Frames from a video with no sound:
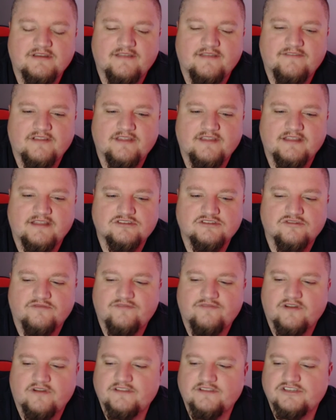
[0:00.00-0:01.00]
I felt like so
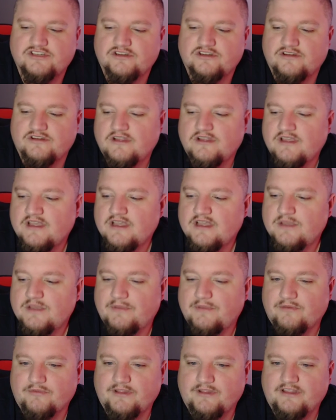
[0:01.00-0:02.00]
far this year
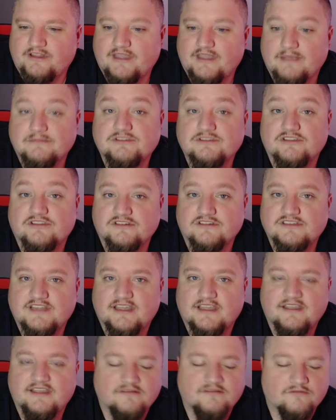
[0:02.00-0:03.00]
been really good games.
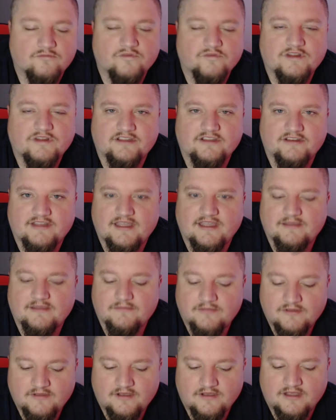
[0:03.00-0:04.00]
Thursday, really good game.
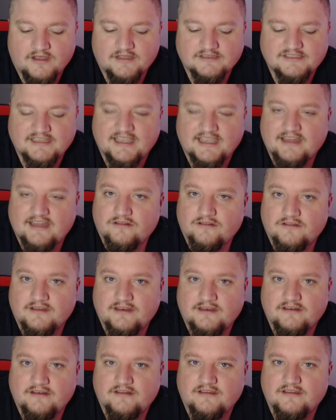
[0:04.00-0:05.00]
Seattle
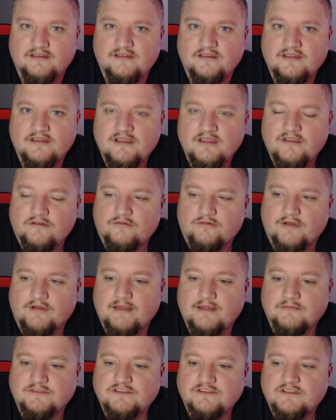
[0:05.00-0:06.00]
and
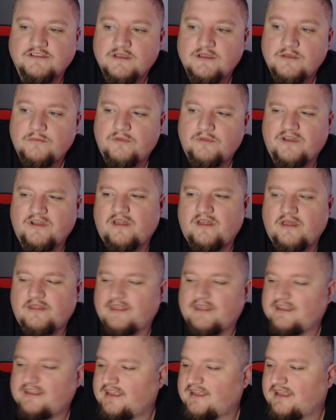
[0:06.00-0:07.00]
Rams. But
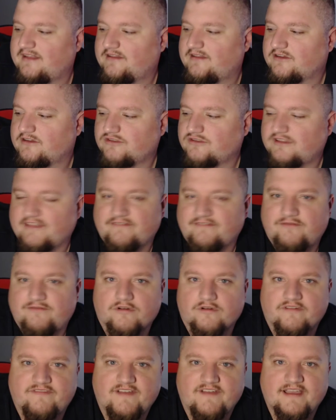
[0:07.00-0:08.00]
like again, there's only like 4
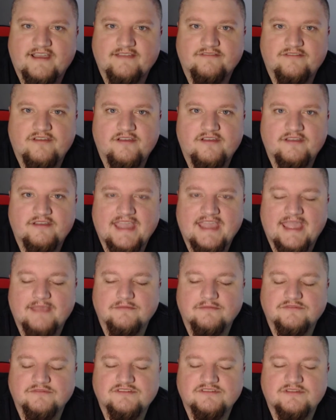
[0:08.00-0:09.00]
or 5
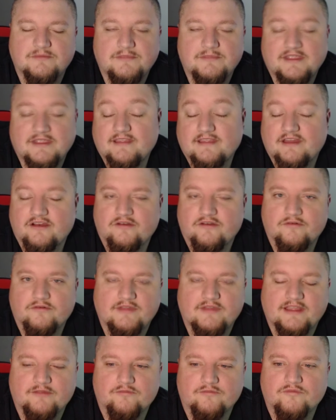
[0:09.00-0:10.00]
games to me that are
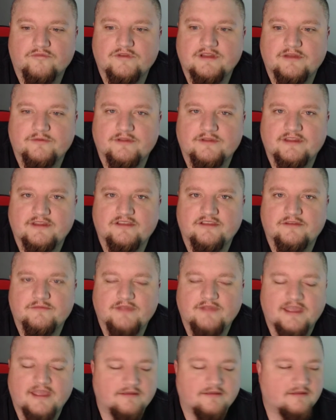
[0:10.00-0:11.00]
like really, really
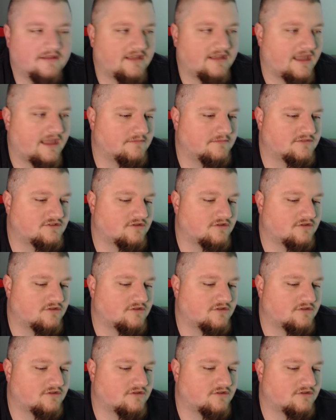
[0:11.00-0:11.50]
good games.